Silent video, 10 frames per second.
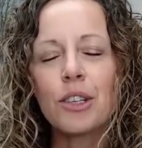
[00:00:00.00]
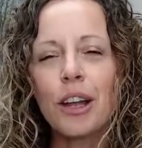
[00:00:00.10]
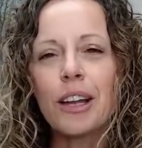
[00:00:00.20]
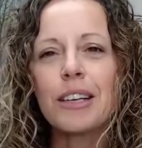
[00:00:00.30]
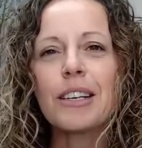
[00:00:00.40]

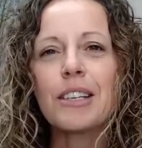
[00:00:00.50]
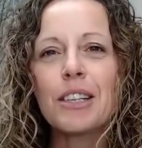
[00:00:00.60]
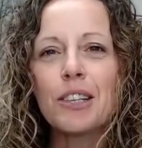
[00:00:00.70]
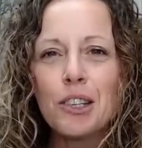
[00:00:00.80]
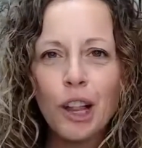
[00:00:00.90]
it's
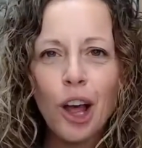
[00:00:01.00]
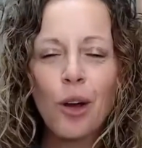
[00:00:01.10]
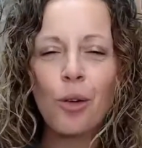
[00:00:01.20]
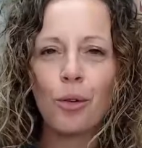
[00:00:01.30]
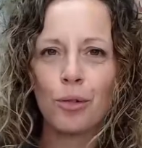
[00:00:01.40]
the
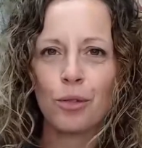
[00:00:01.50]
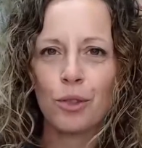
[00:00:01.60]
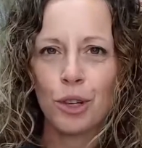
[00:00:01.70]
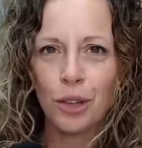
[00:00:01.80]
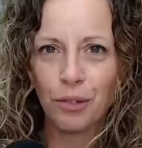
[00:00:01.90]
slow
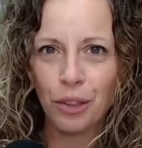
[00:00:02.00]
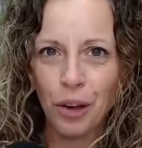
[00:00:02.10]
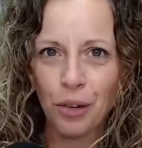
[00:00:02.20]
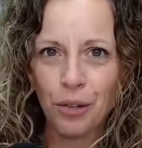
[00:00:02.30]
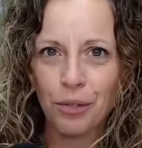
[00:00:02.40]
to the
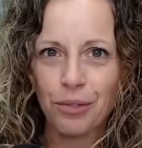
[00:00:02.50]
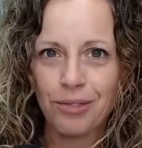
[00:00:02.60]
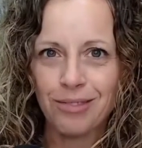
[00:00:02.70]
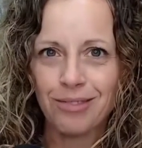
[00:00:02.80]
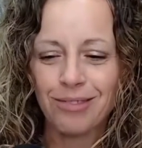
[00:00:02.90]
flow
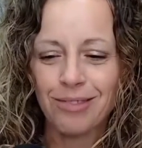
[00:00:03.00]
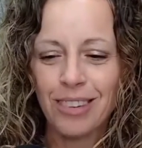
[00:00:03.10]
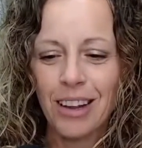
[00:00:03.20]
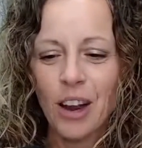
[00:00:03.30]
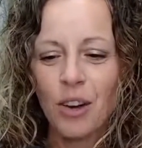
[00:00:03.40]

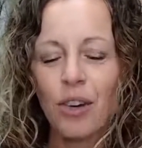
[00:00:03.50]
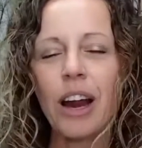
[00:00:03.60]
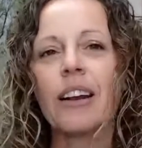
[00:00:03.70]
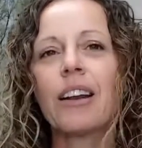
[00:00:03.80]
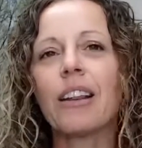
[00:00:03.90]

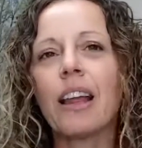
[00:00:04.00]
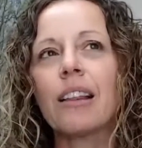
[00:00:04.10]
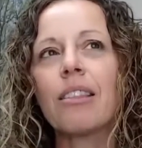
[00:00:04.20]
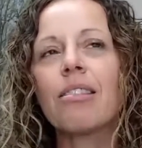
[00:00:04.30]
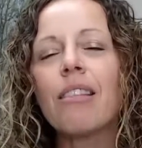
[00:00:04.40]
right? Like
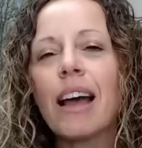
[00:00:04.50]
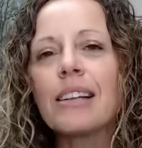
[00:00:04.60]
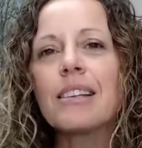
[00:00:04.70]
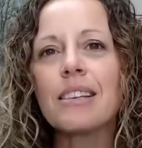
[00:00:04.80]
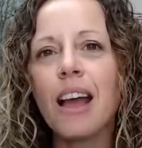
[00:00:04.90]

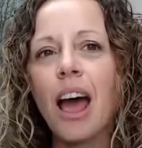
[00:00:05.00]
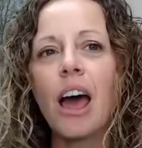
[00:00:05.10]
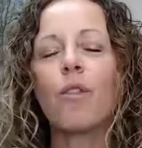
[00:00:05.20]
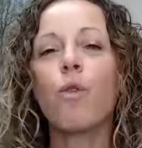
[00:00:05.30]
let's not